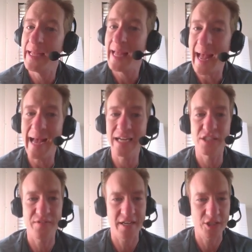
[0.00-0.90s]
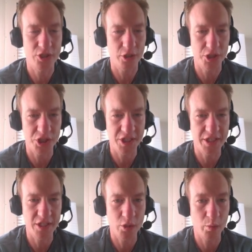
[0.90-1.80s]
activated certain
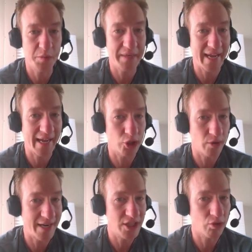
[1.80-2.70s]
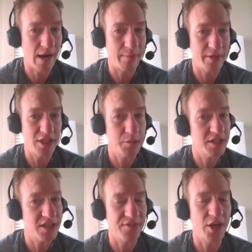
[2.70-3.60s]
genes which began transcribing
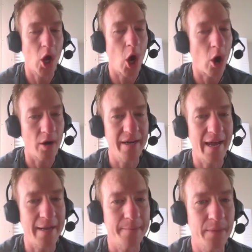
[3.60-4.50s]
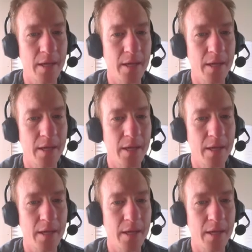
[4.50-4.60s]
specific RNA,